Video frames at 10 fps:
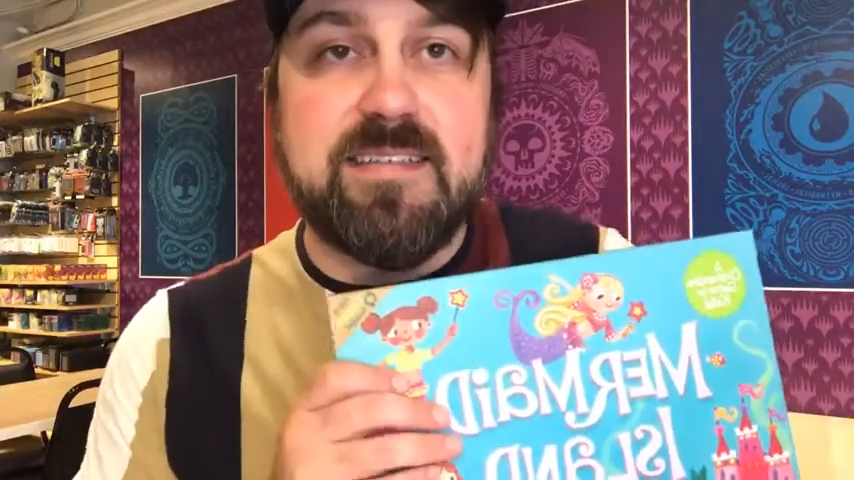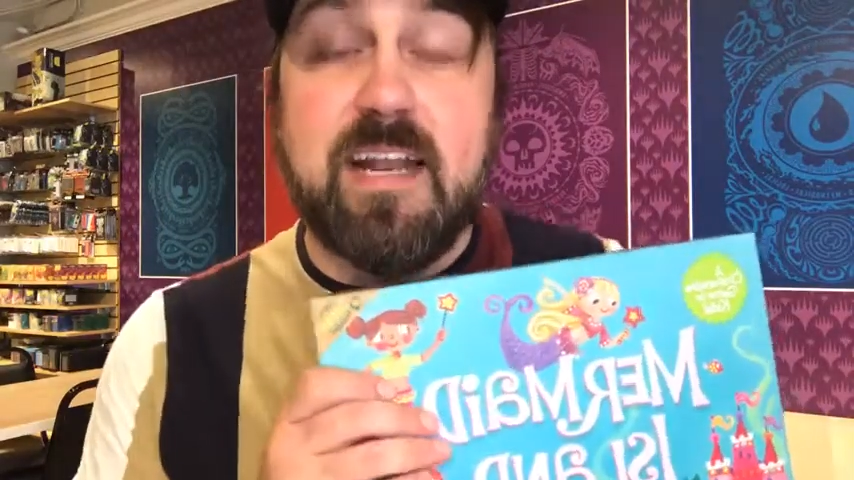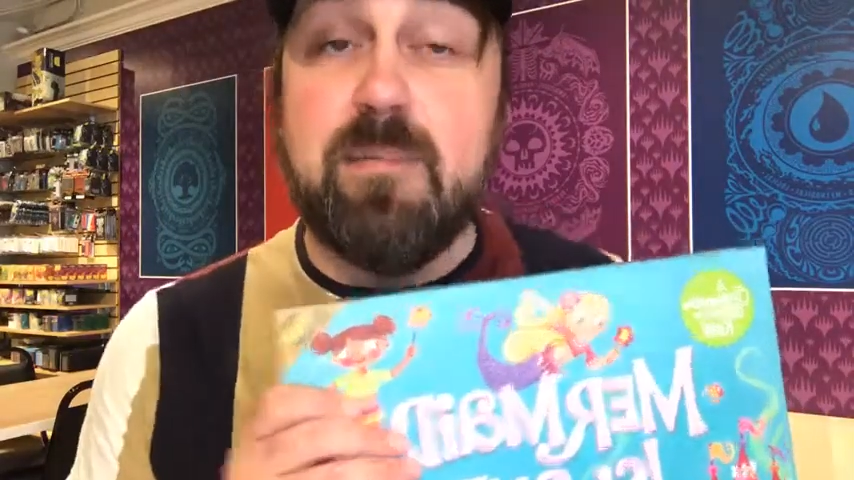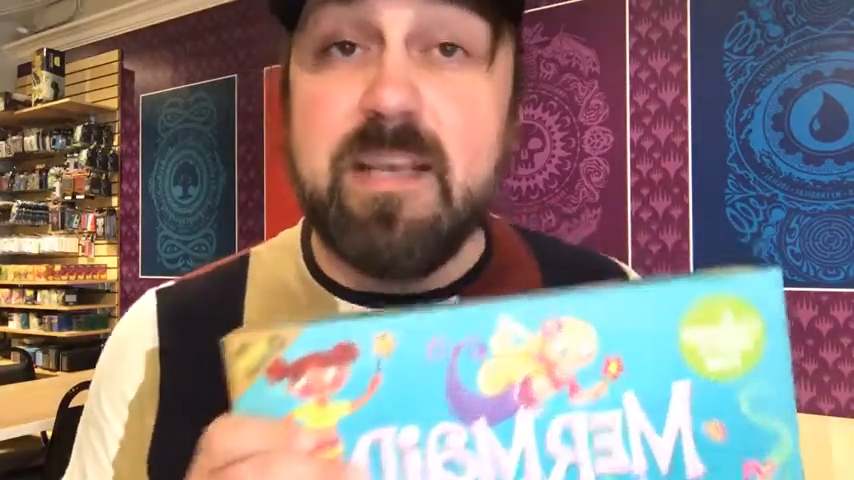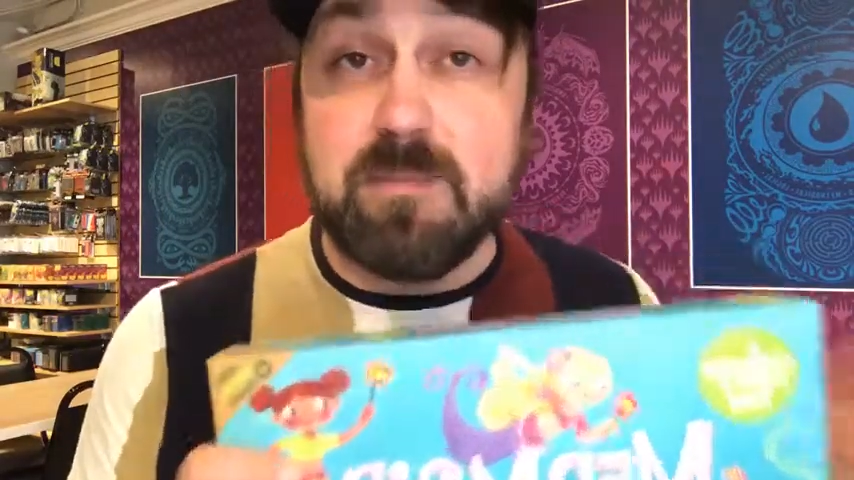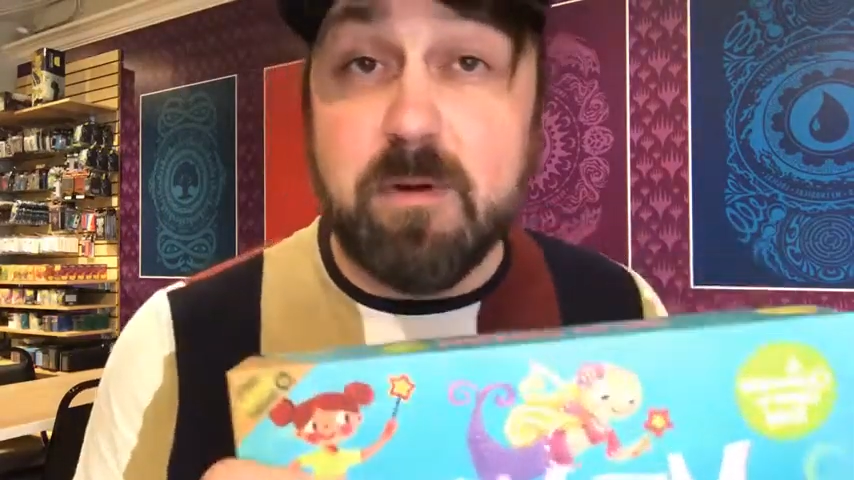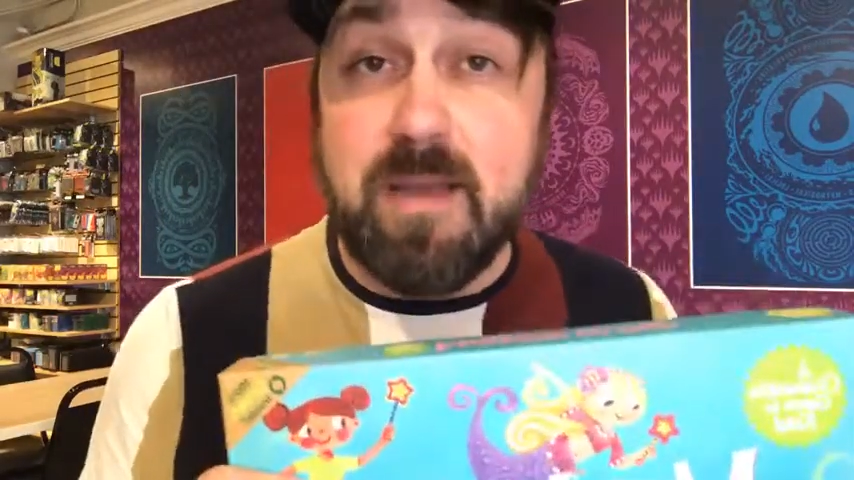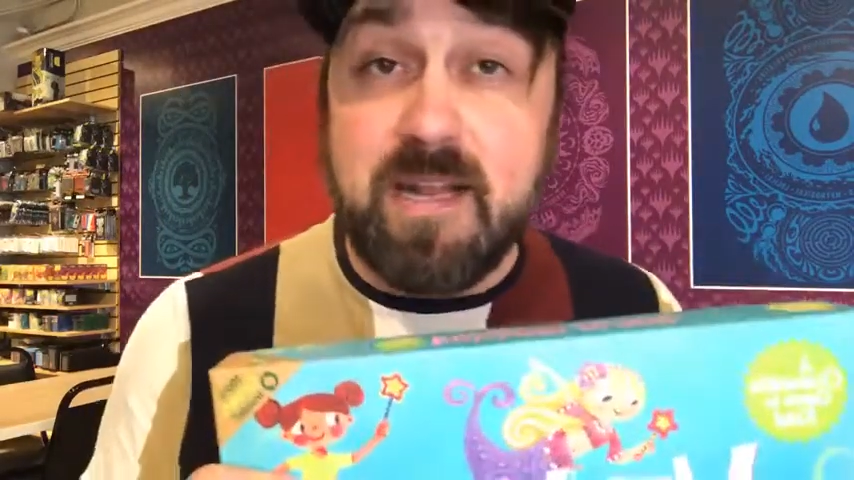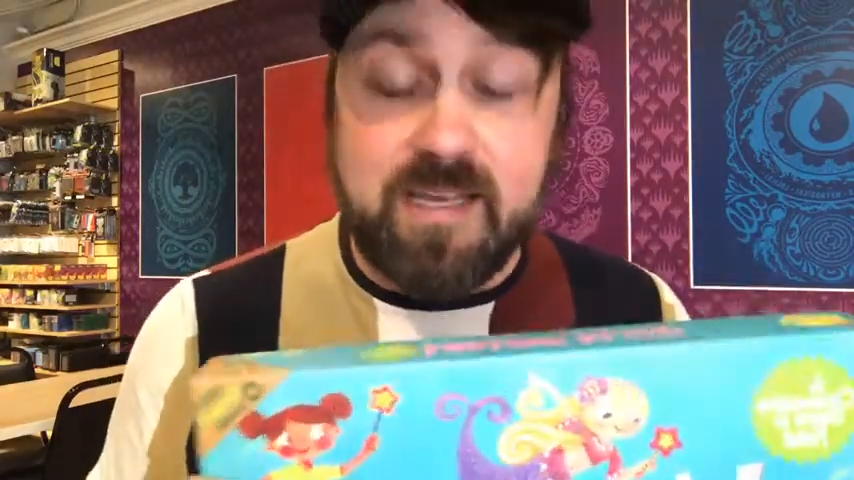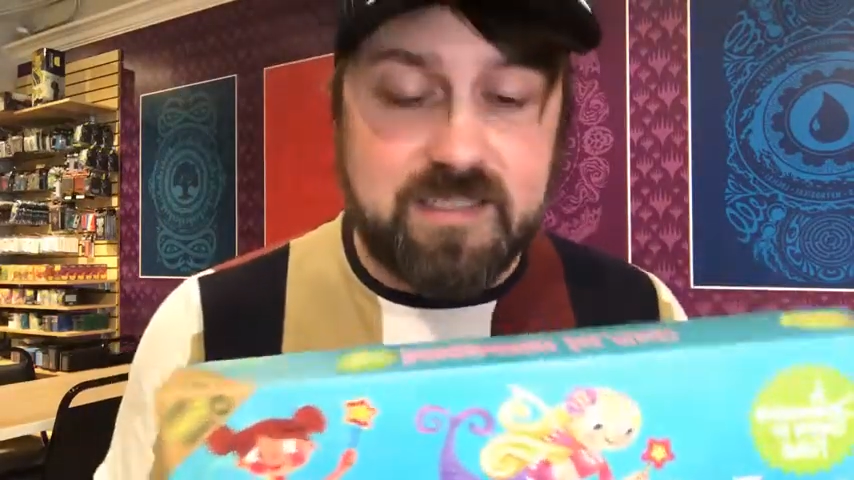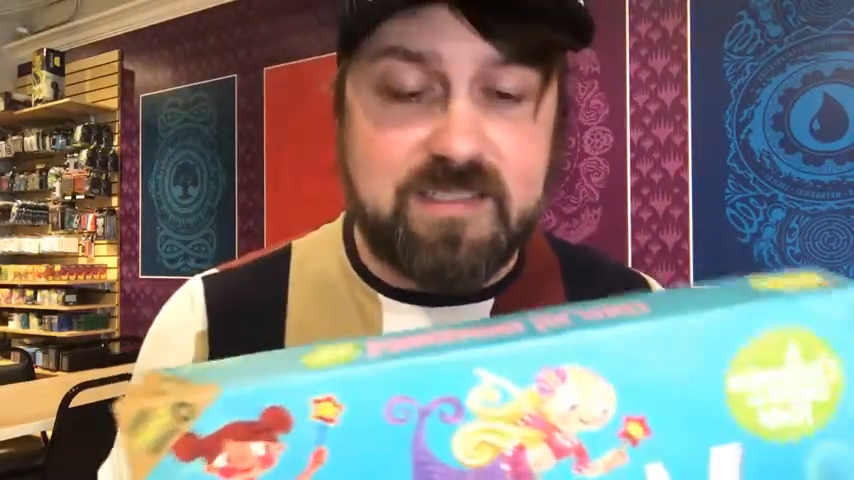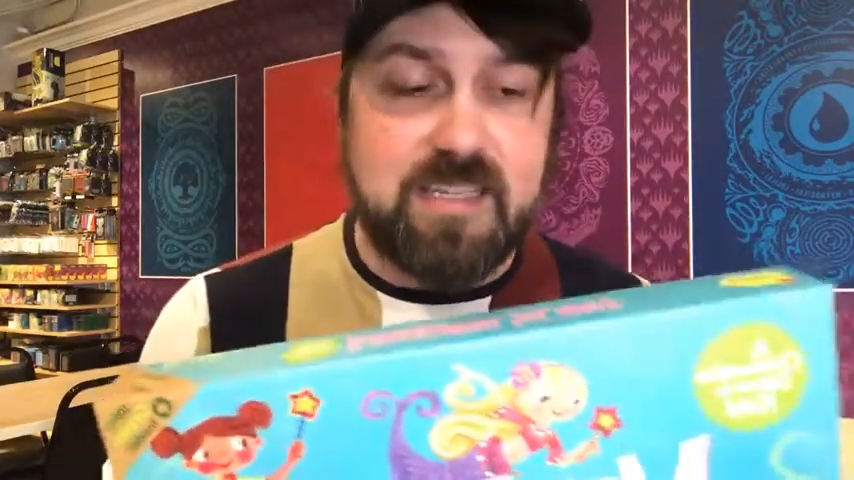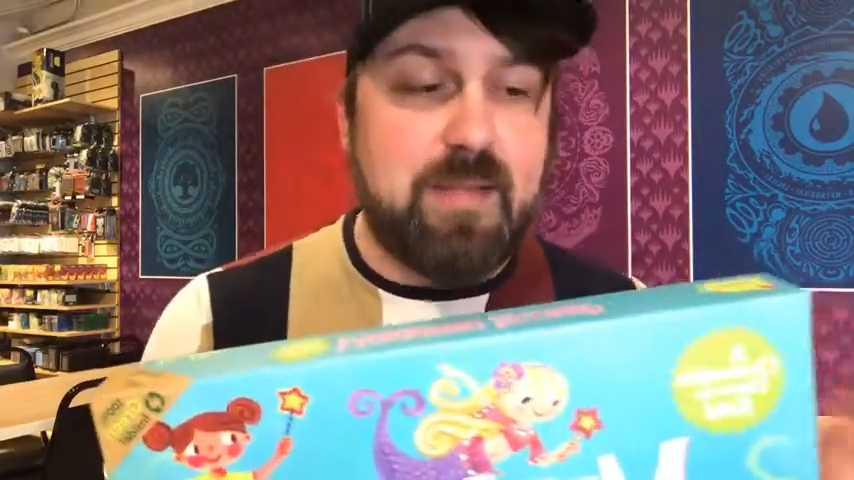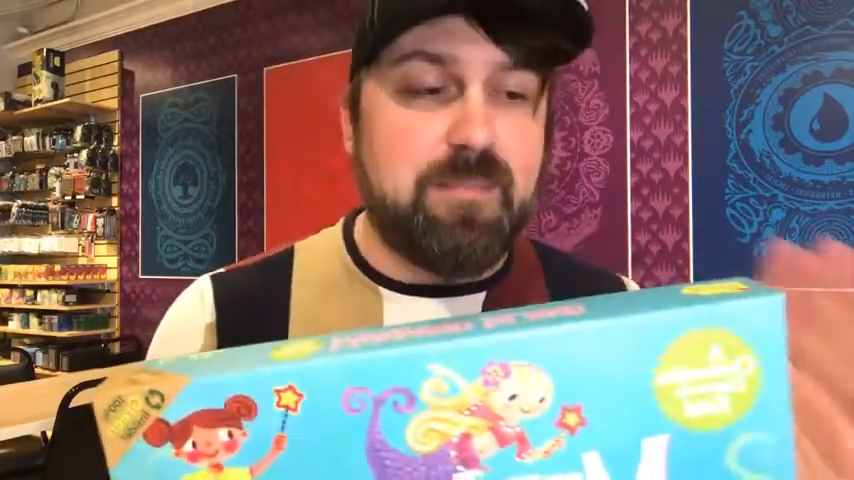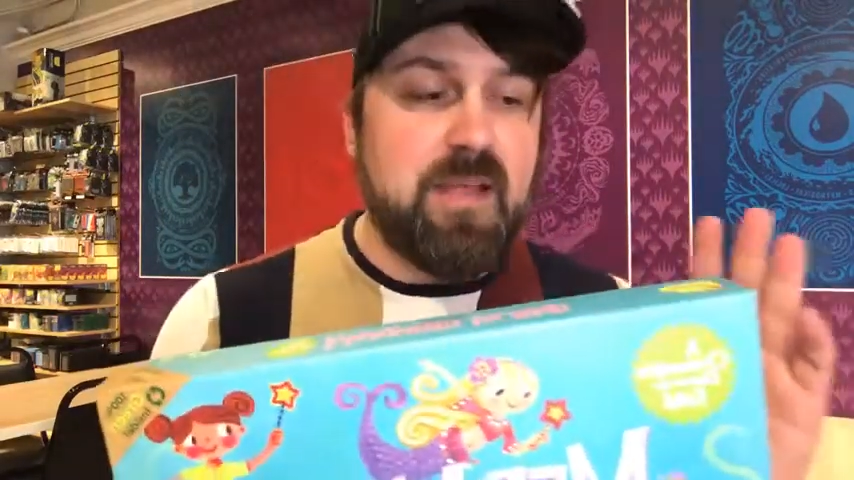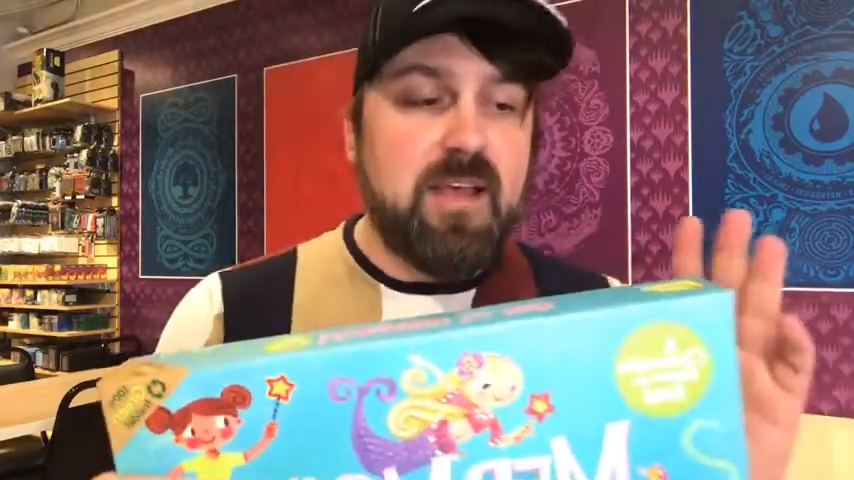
And I picked Mermaid Island tonight